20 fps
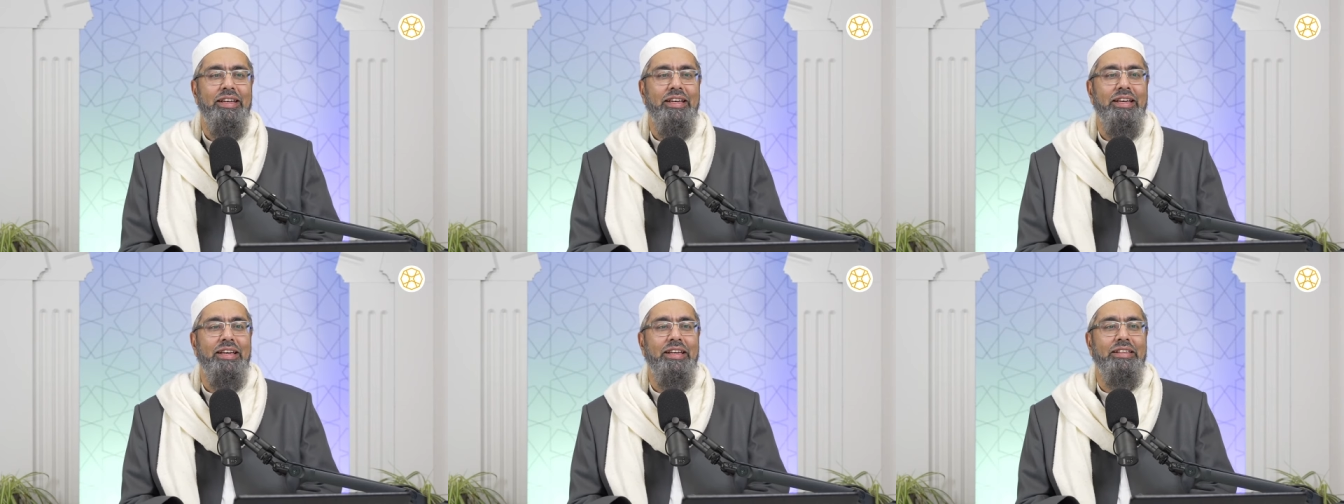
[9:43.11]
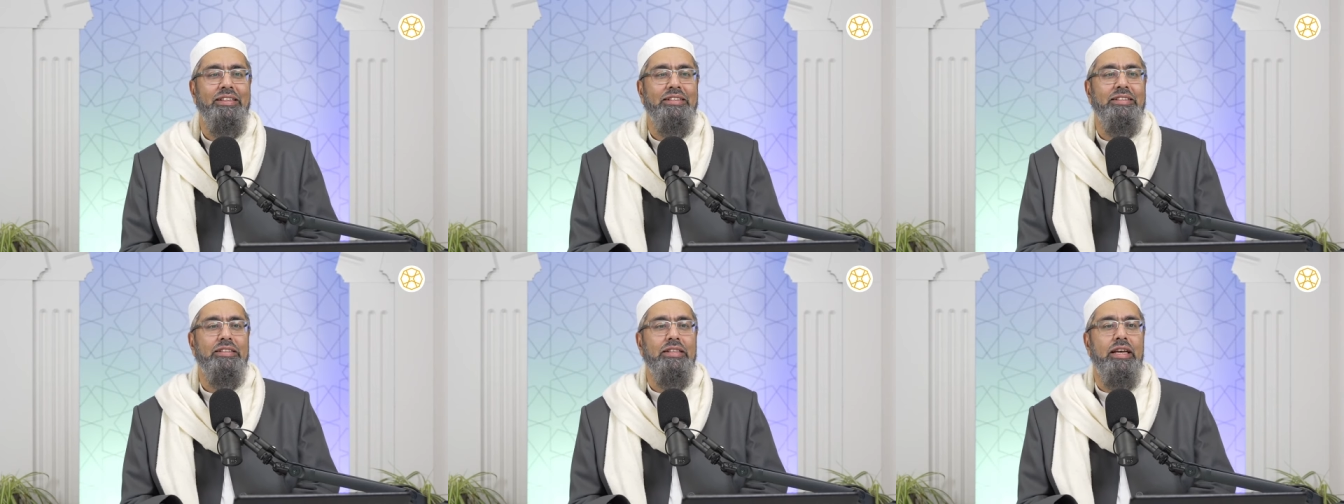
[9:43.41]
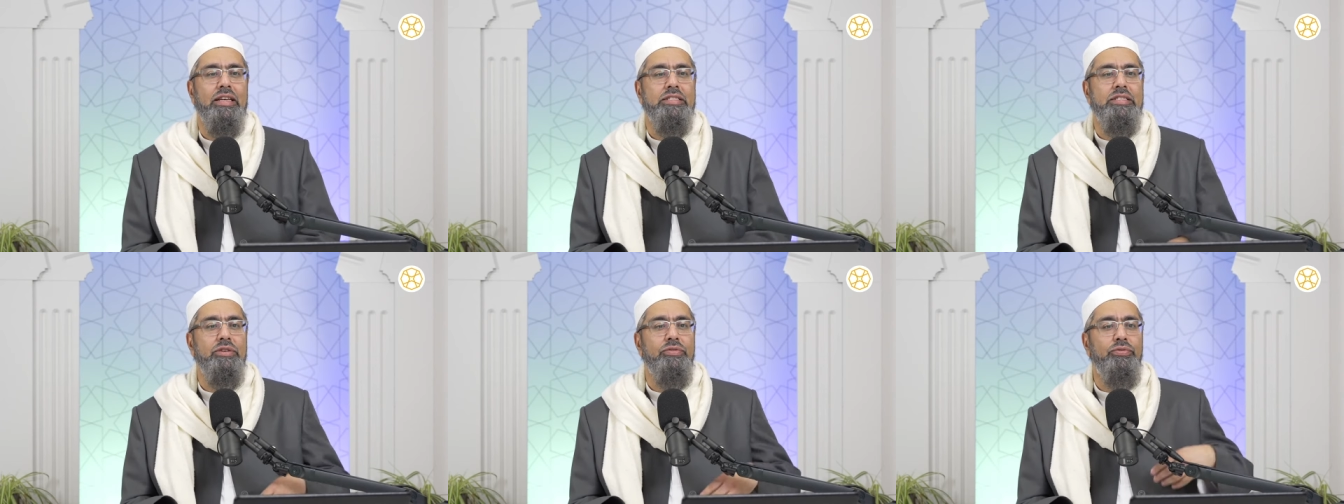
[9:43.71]
it's
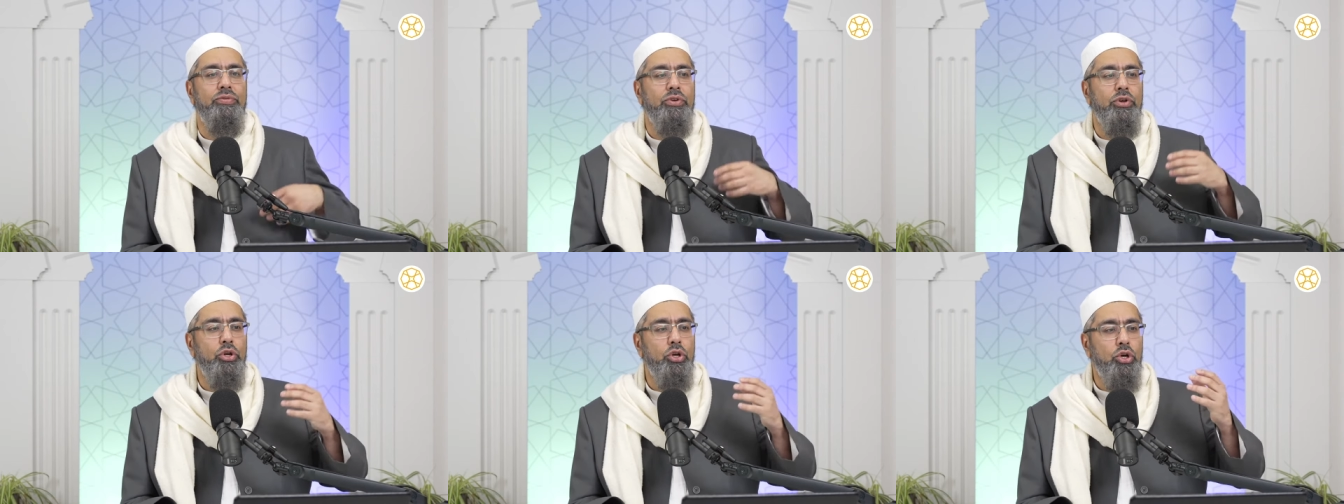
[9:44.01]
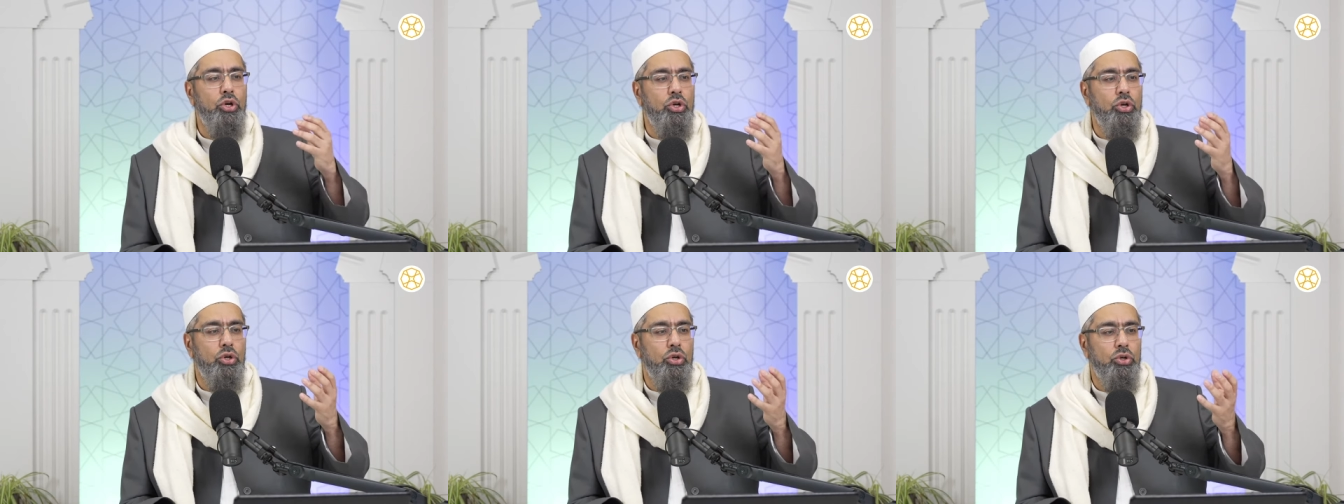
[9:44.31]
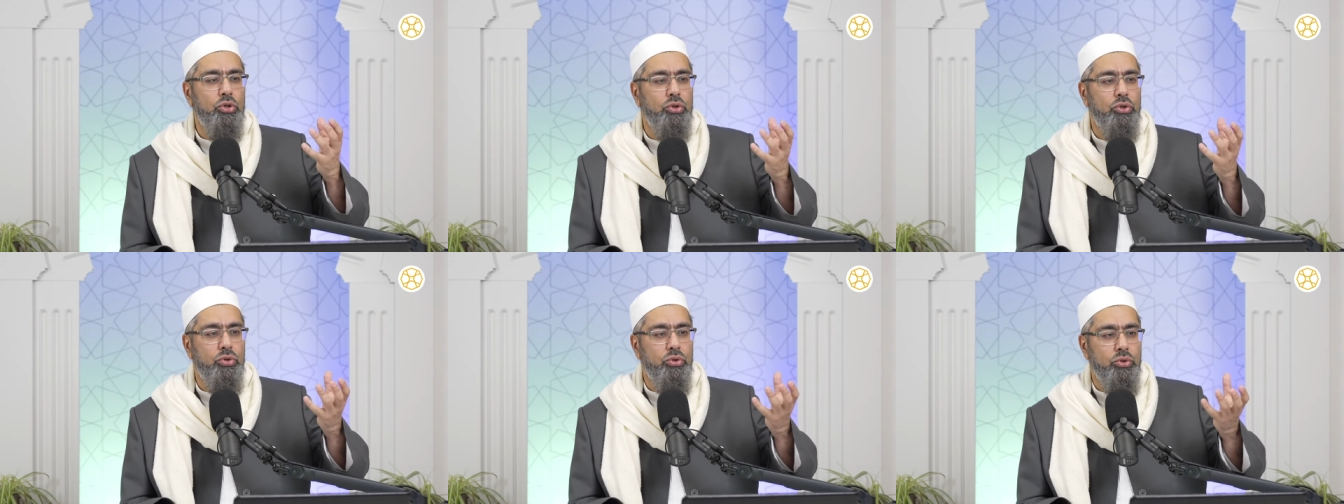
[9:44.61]
as if
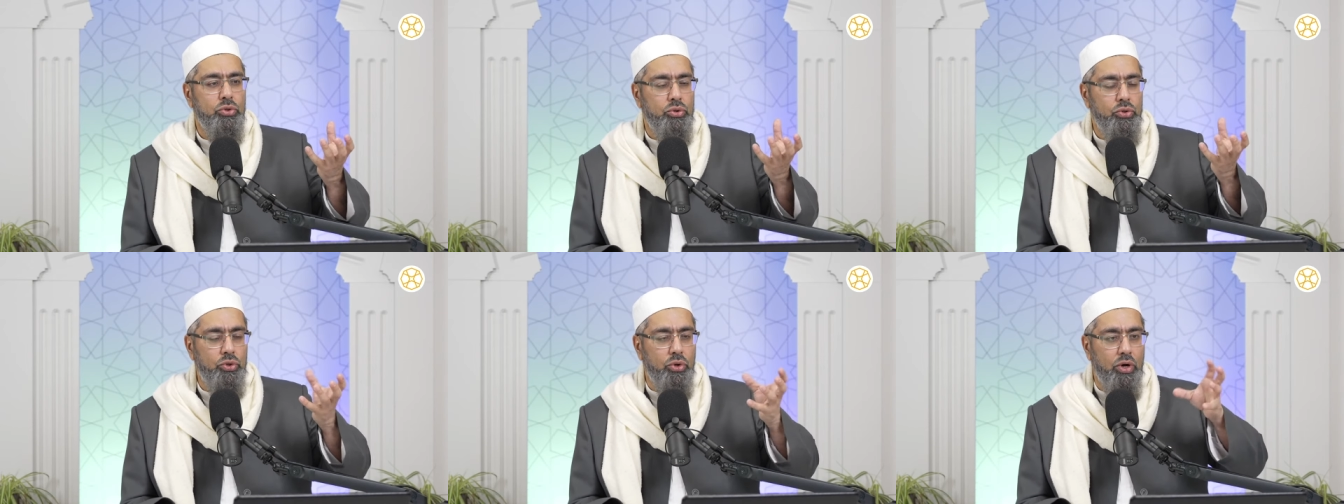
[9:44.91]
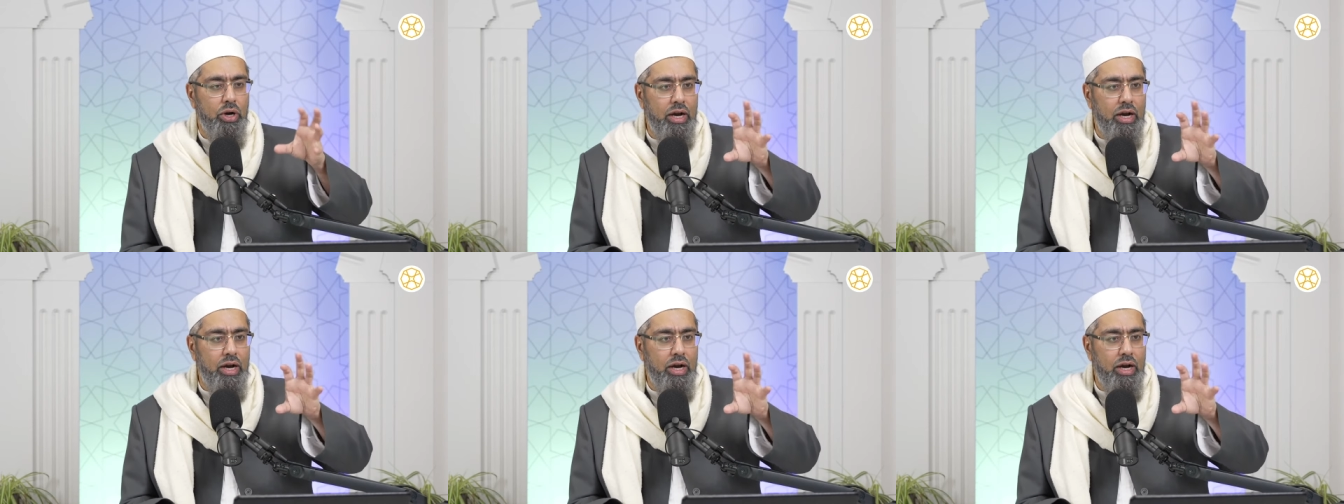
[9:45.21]
you're